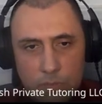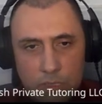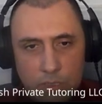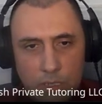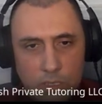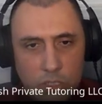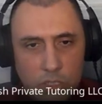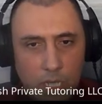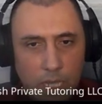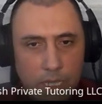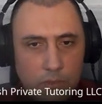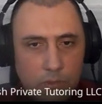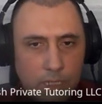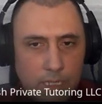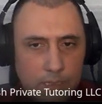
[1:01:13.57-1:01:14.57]
The
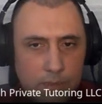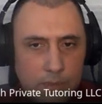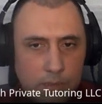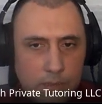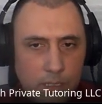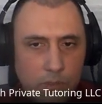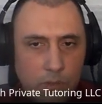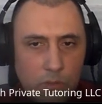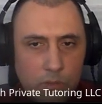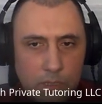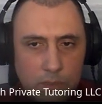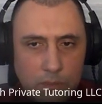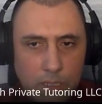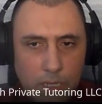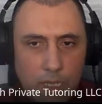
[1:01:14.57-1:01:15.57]
child gets sick all
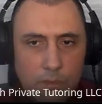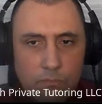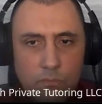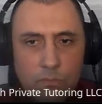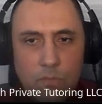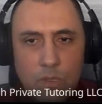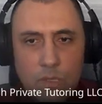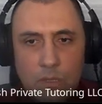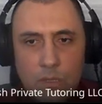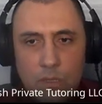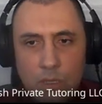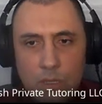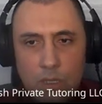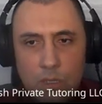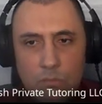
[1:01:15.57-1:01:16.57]
the time
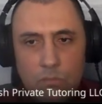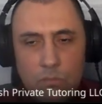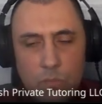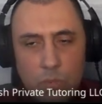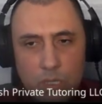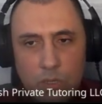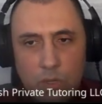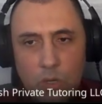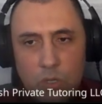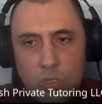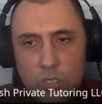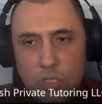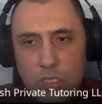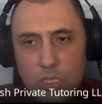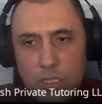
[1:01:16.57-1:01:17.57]

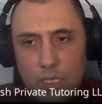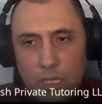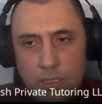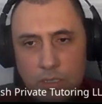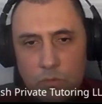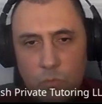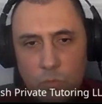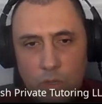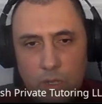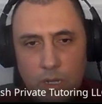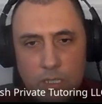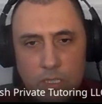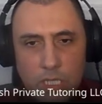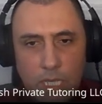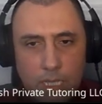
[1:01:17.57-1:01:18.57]
because she doesn't wear a
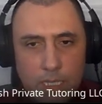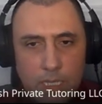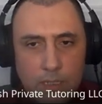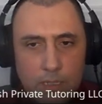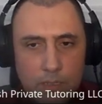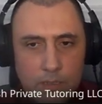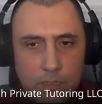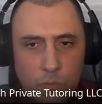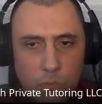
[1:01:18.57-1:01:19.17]
jacket in the